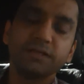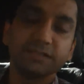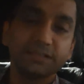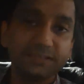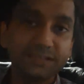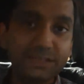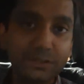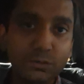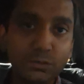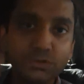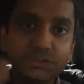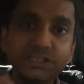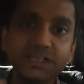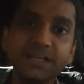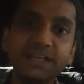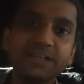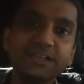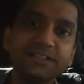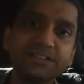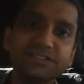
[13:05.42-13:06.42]
The
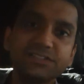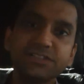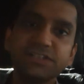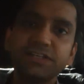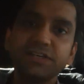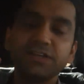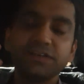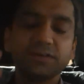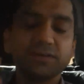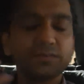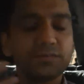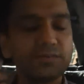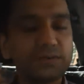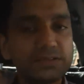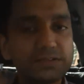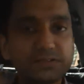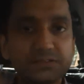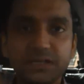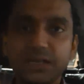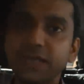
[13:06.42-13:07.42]
coaching industry
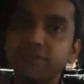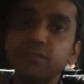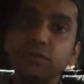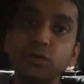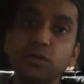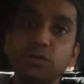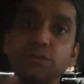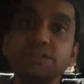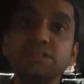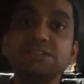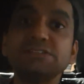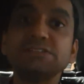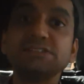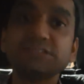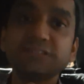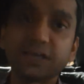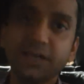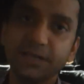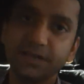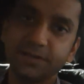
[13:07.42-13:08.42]
is thriving on this
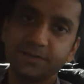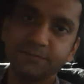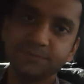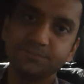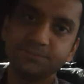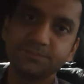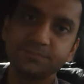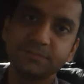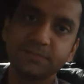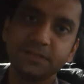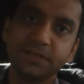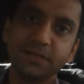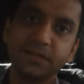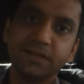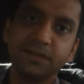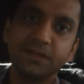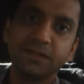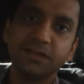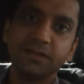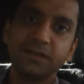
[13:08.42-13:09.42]
desire.
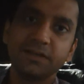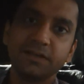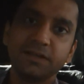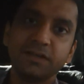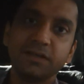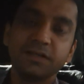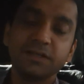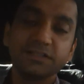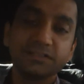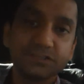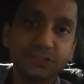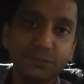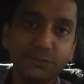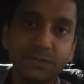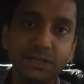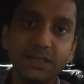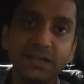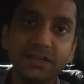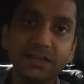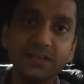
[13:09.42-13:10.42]

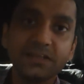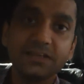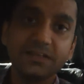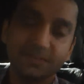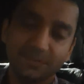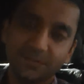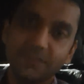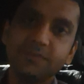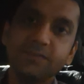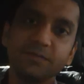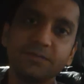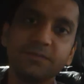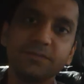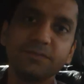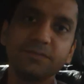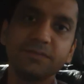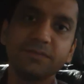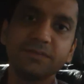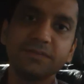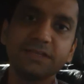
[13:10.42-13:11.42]
Similarly,
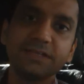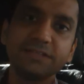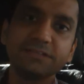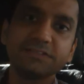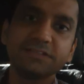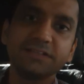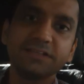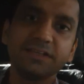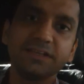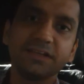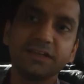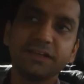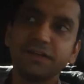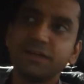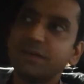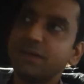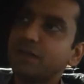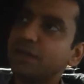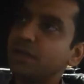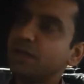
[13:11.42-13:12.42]
that is the thing,
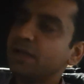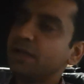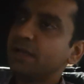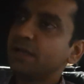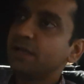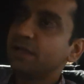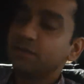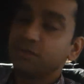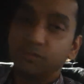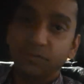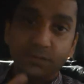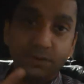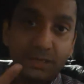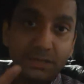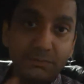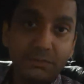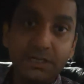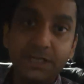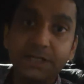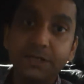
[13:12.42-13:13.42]

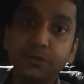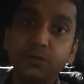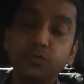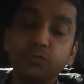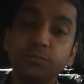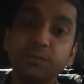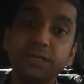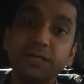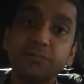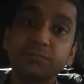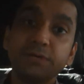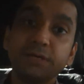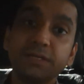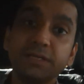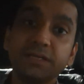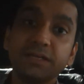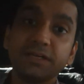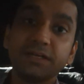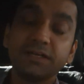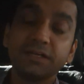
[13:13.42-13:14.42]
ability to make
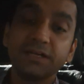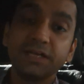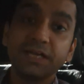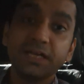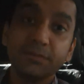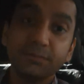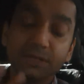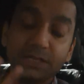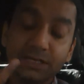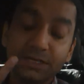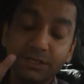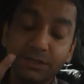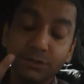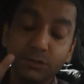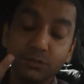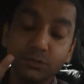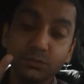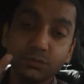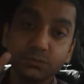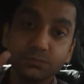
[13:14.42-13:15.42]
money, ability
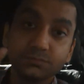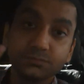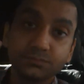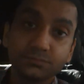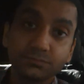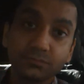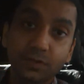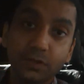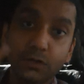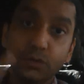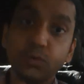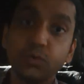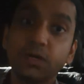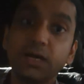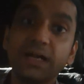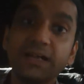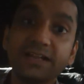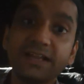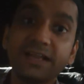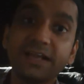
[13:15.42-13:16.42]
to look
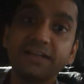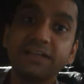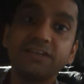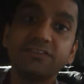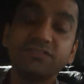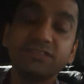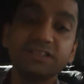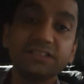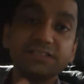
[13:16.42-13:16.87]
attractive.